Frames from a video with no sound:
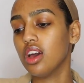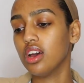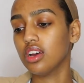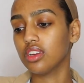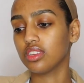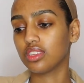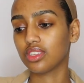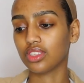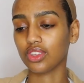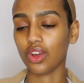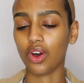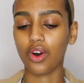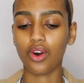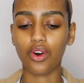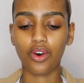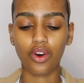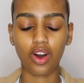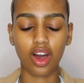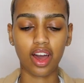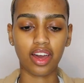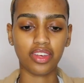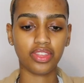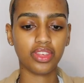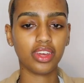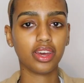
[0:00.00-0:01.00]
So
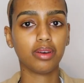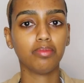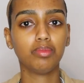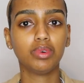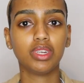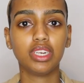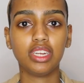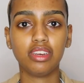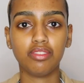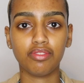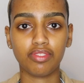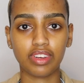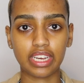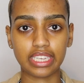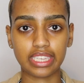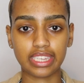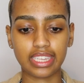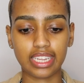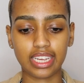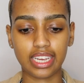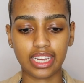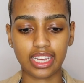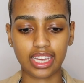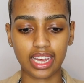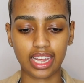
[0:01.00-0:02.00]
I think I'm gonna invest
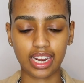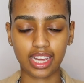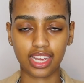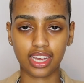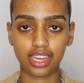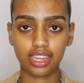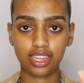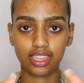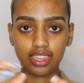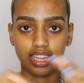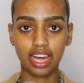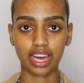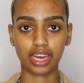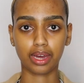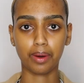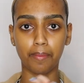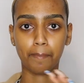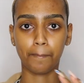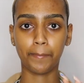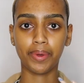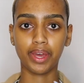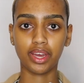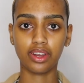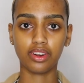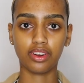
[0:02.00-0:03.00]
in getting like a
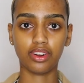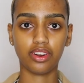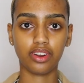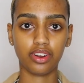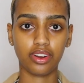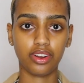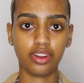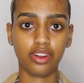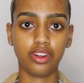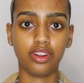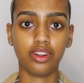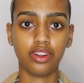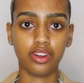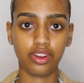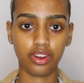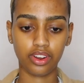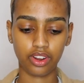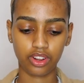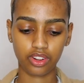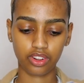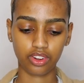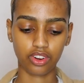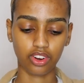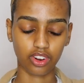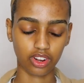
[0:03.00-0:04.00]
bigger
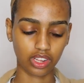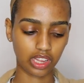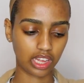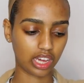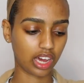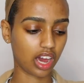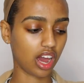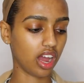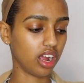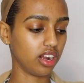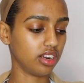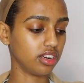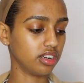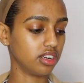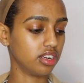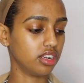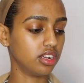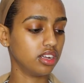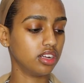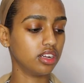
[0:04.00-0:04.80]
curling iron.